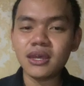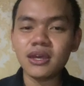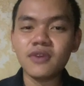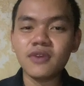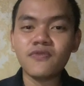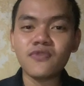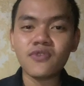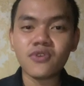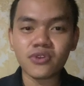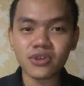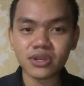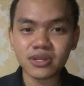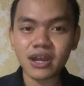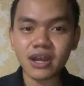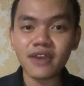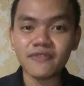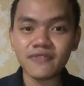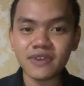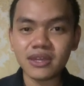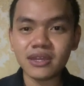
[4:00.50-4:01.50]
for
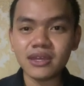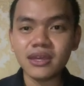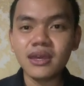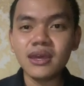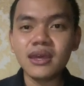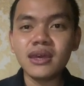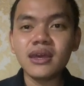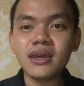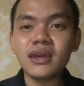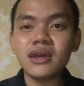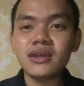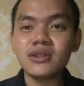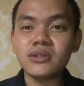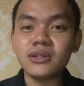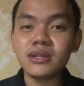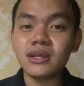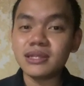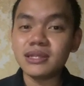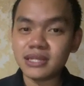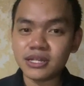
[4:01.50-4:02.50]
graphic
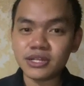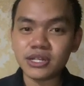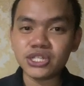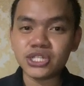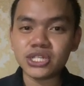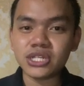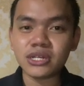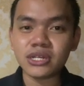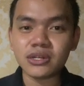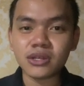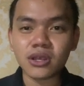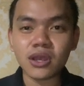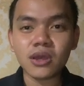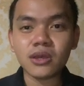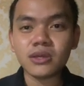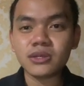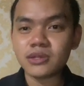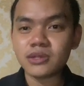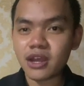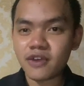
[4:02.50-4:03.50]
literature,
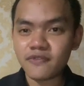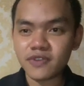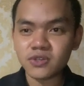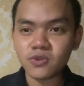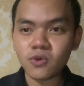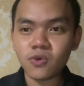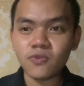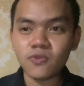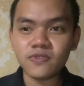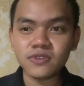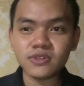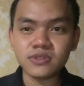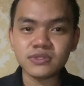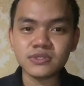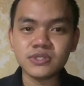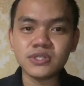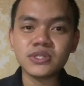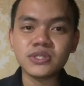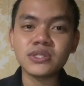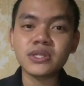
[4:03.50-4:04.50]
graphic
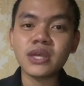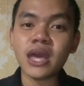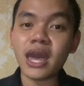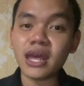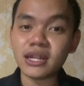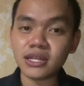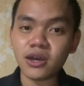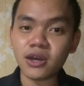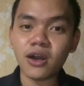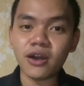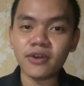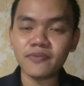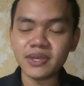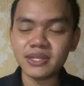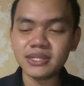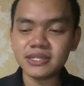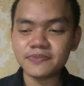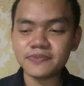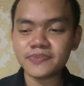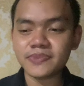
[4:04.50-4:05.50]
novels, and
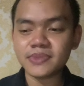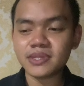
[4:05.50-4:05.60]
comics.